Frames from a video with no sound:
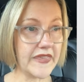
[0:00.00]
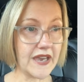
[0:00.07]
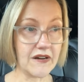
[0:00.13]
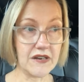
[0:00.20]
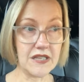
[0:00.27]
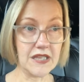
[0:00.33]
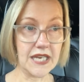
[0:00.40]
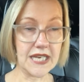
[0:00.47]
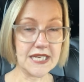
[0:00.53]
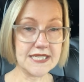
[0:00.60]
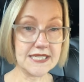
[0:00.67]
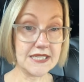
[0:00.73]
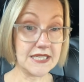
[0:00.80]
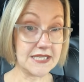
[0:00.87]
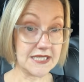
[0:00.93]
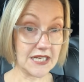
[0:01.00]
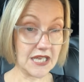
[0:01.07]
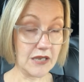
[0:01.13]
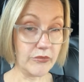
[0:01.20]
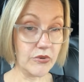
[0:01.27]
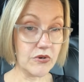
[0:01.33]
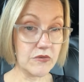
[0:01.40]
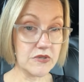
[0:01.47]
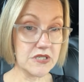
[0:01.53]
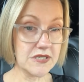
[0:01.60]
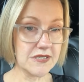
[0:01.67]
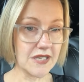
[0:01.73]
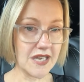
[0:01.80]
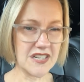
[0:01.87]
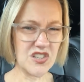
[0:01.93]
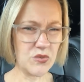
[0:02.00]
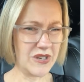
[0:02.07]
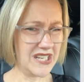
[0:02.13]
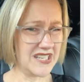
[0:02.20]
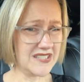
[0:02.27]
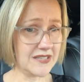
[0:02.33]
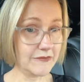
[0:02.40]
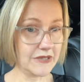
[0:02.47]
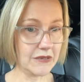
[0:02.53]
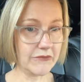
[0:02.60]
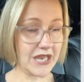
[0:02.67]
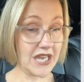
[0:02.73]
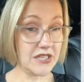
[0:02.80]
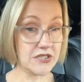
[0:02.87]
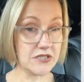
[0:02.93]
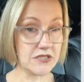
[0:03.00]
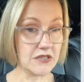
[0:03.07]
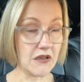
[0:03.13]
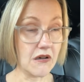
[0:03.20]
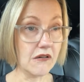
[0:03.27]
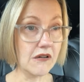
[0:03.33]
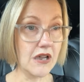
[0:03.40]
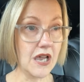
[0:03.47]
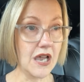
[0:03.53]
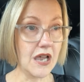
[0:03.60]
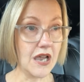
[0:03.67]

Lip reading: There, like I said, there's an ebook which is like 20 something pages long,